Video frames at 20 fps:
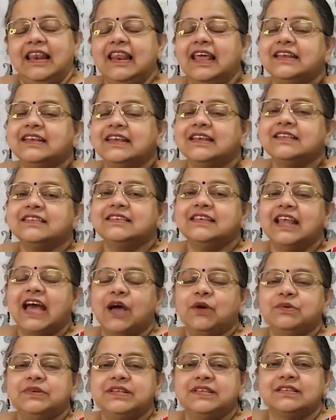Let us
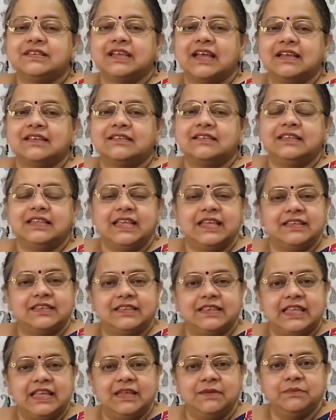now discuss
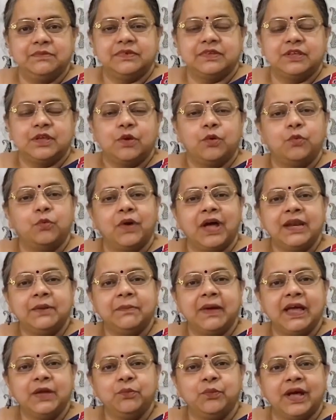these themes one
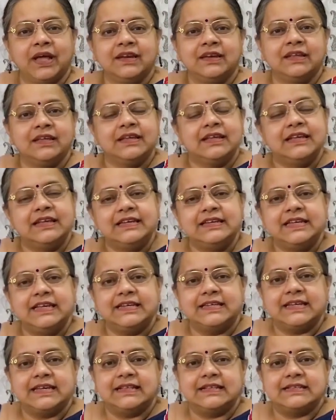by one in
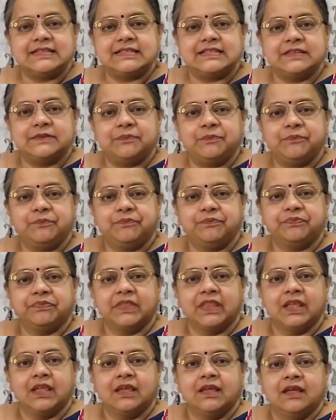details.
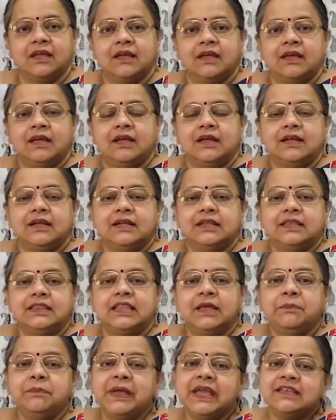
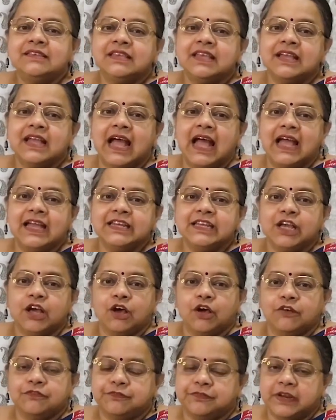The basic idea
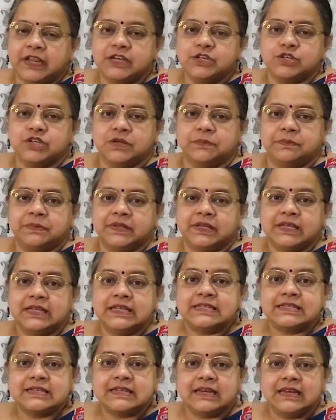of friendship
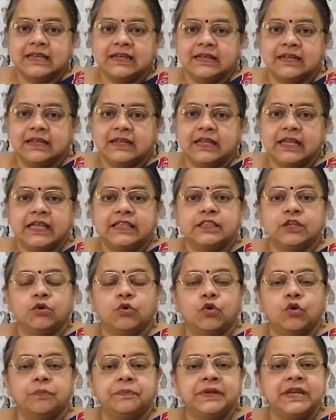is clear in the
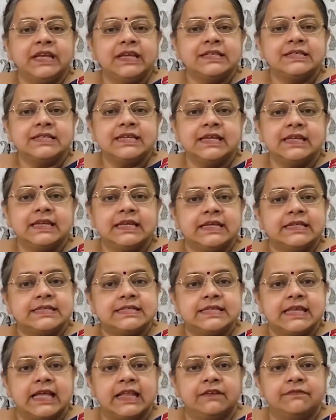opening scene
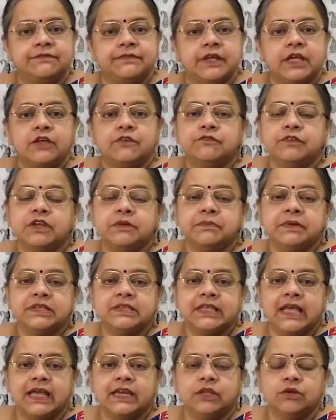itself when
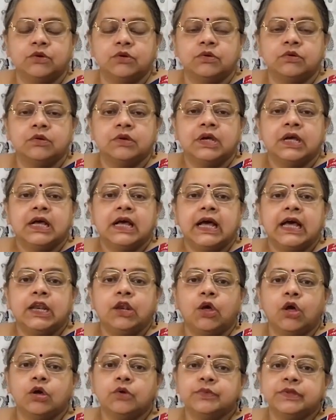Bassanio,
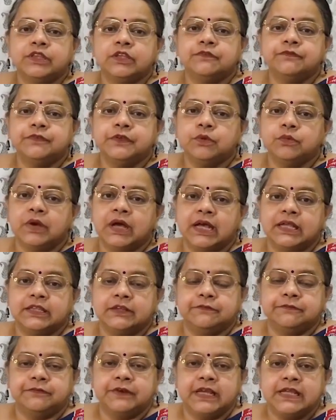along with a few
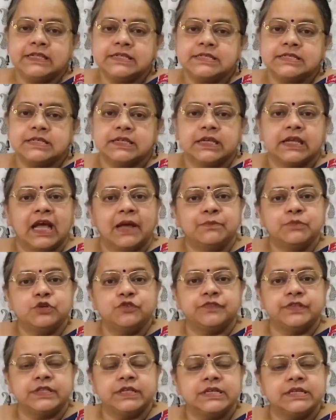other friends, come
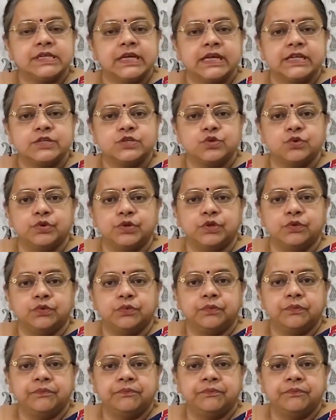to visit Antonio.